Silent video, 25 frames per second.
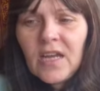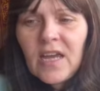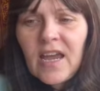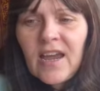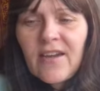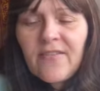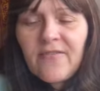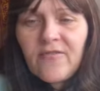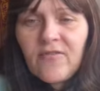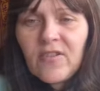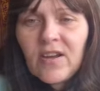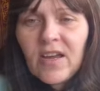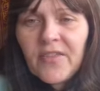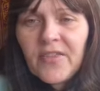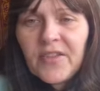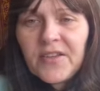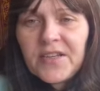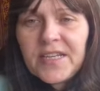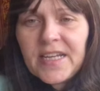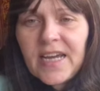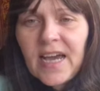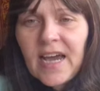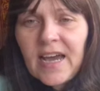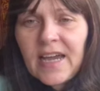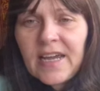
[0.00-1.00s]
every other
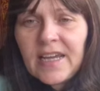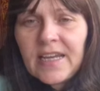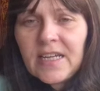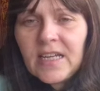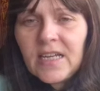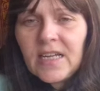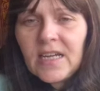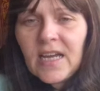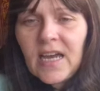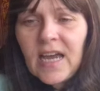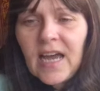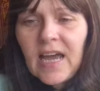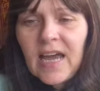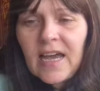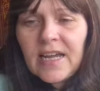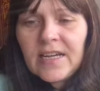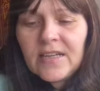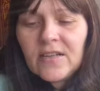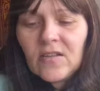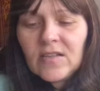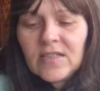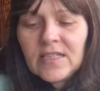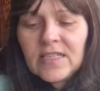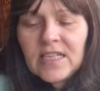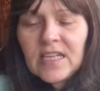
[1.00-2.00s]
day and
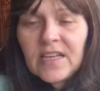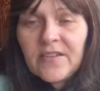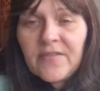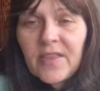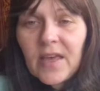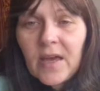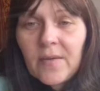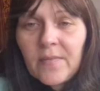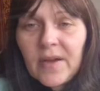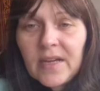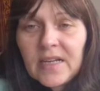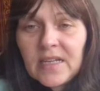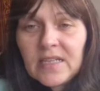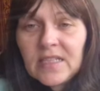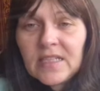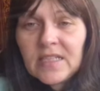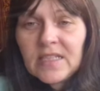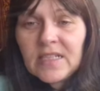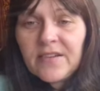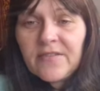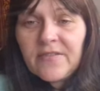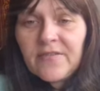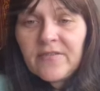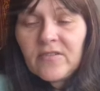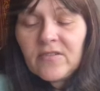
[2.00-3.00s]
I'll see if that makes a
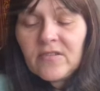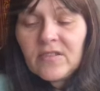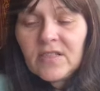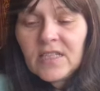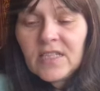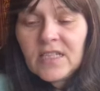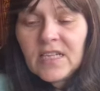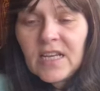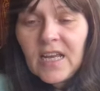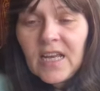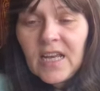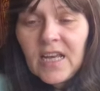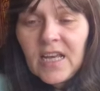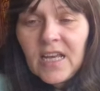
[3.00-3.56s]
difference.